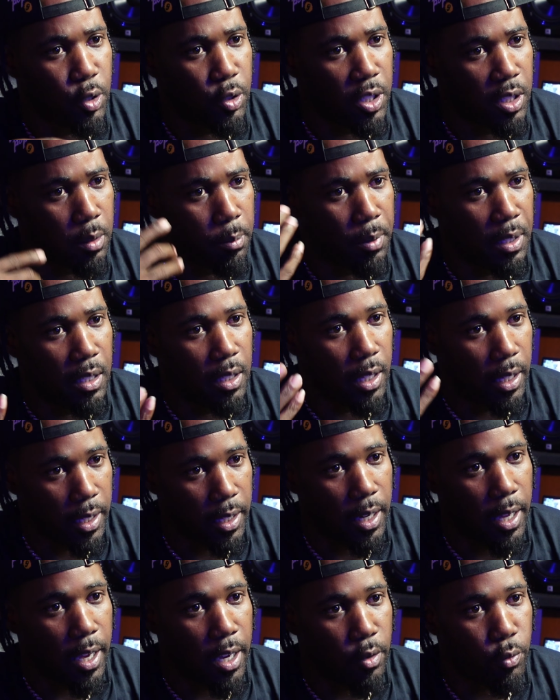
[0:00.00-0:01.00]
You get to be in
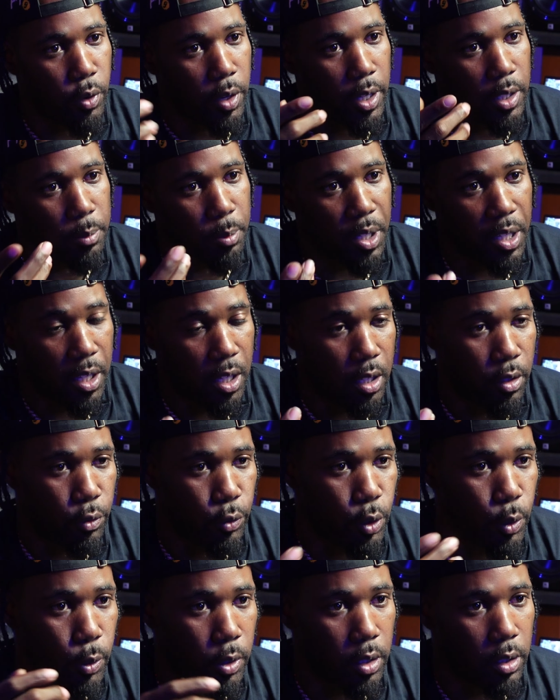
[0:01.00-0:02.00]
the halfway house, but in the
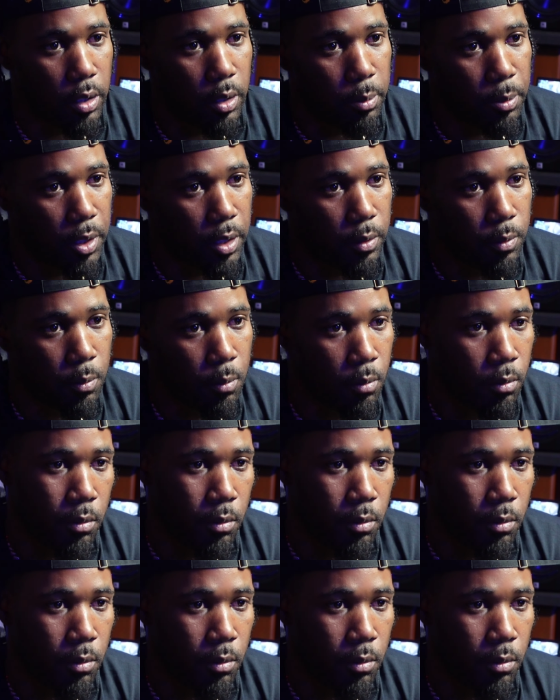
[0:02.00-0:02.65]
free world a little bit.